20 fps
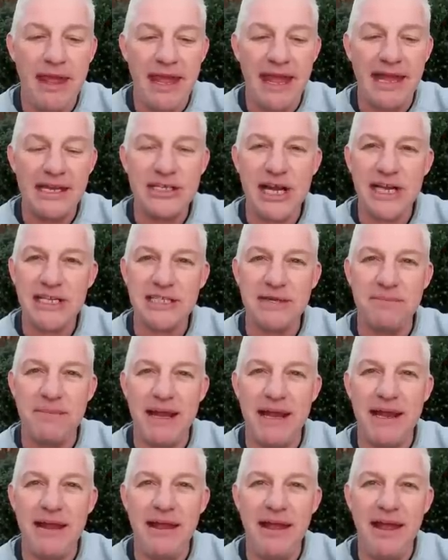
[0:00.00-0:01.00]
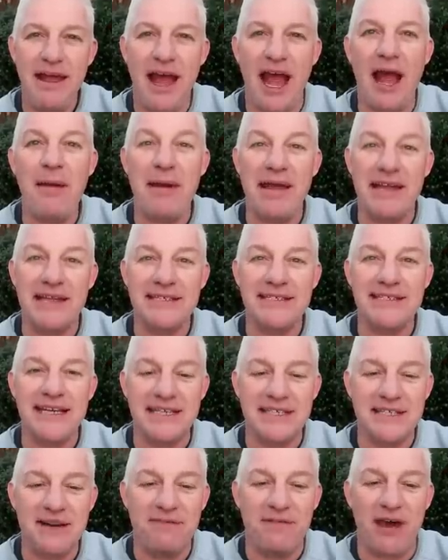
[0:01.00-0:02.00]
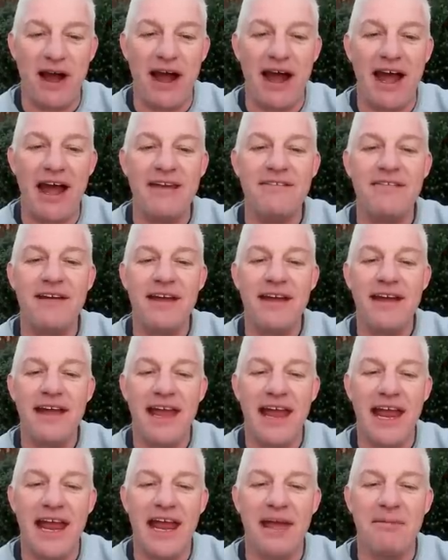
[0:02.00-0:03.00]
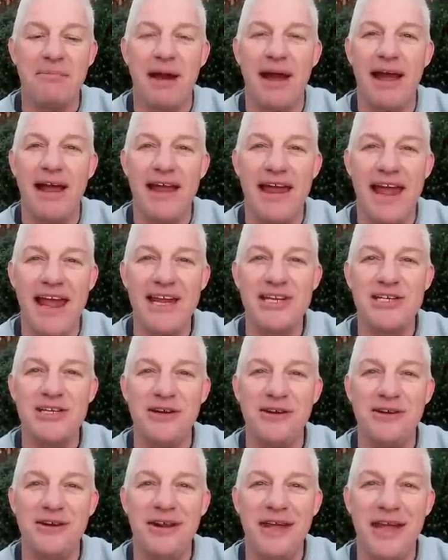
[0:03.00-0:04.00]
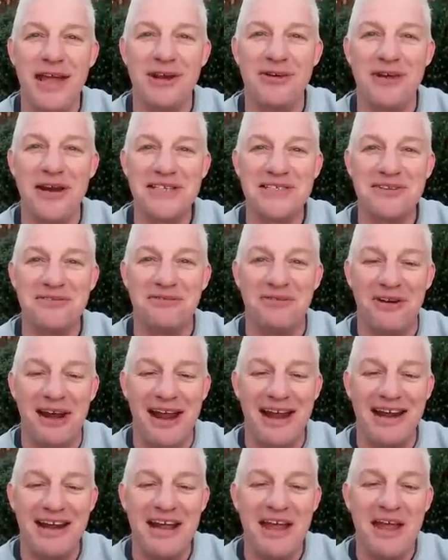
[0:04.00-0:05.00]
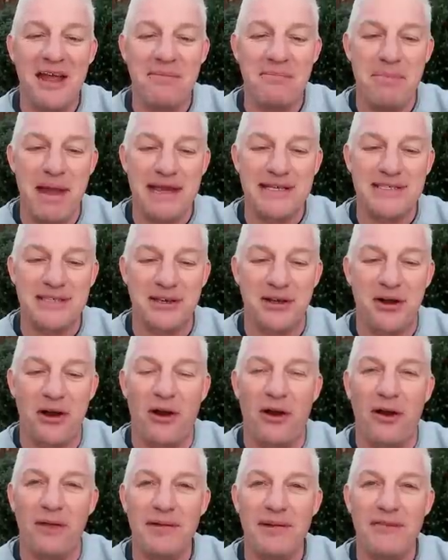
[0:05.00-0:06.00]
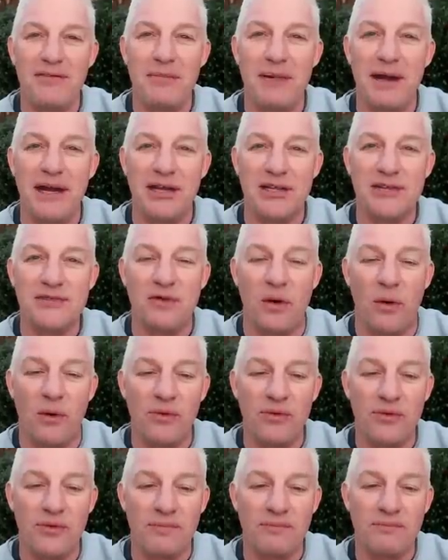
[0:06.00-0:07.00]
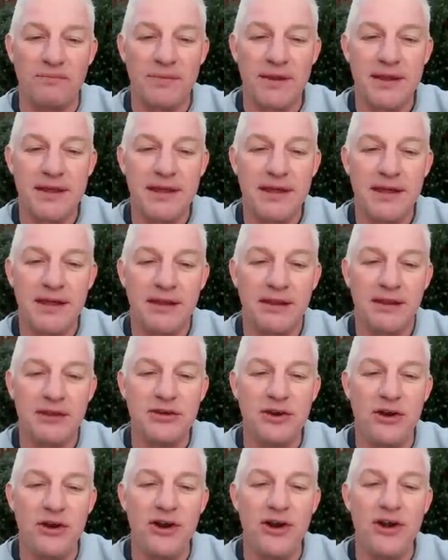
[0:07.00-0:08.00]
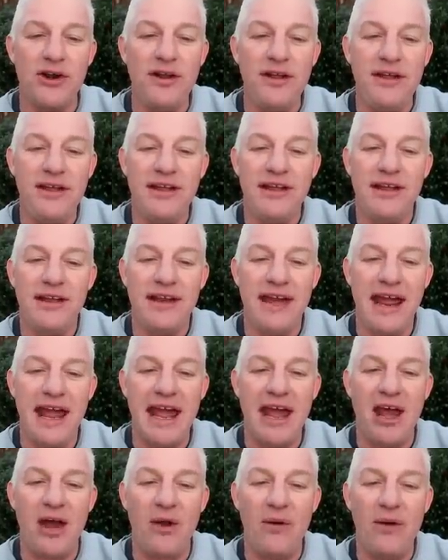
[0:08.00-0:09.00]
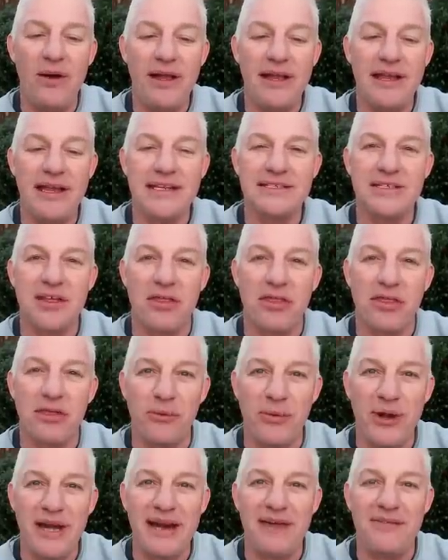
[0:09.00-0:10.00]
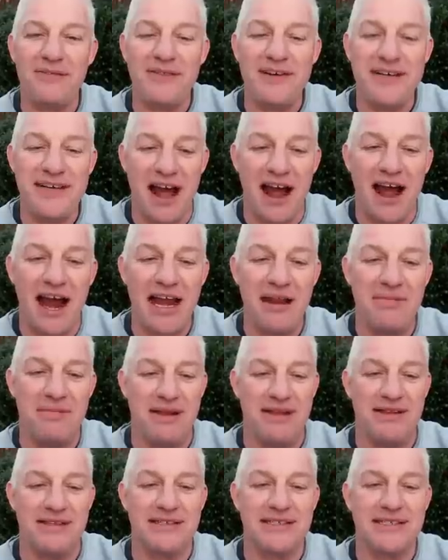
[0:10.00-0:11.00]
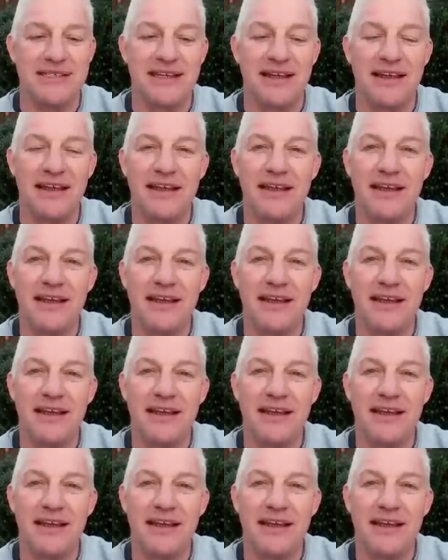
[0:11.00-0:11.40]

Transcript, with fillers: It checks to me, I make it 65, and my Asian aggressive friend makes the call. Everybody else folds. The turn now is a three of diamonds.